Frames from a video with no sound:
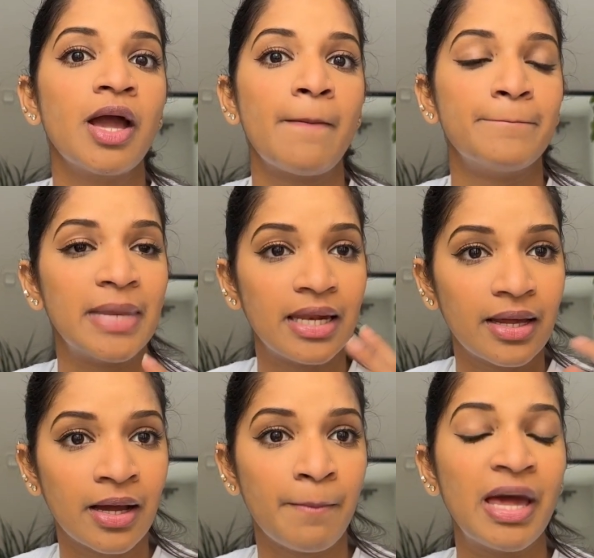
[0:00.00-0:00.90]

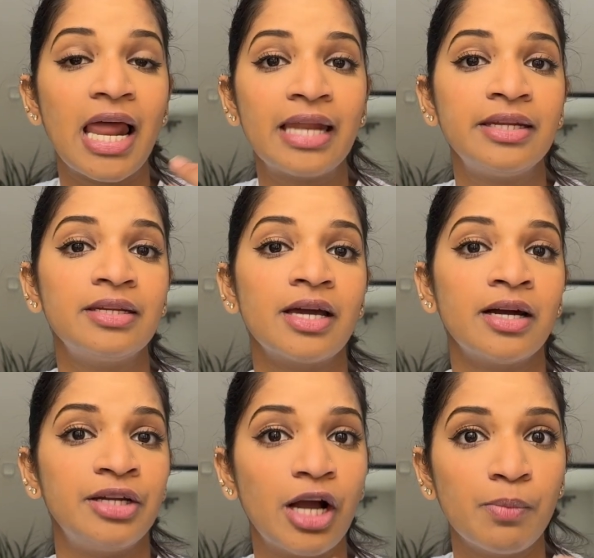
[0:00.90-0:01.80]
melanin
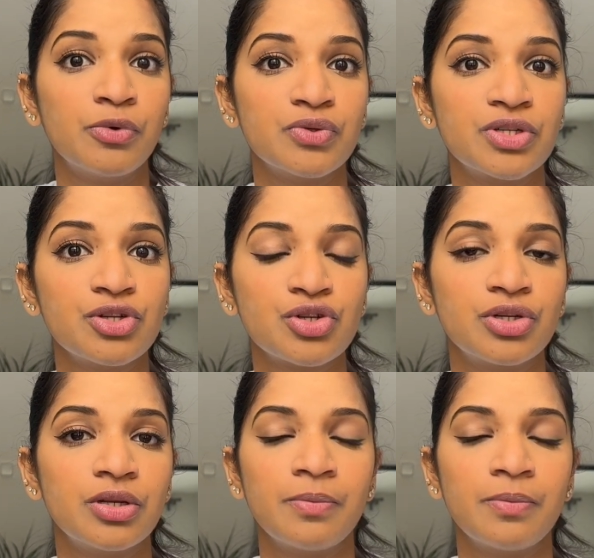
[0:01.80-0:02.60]
decomposition.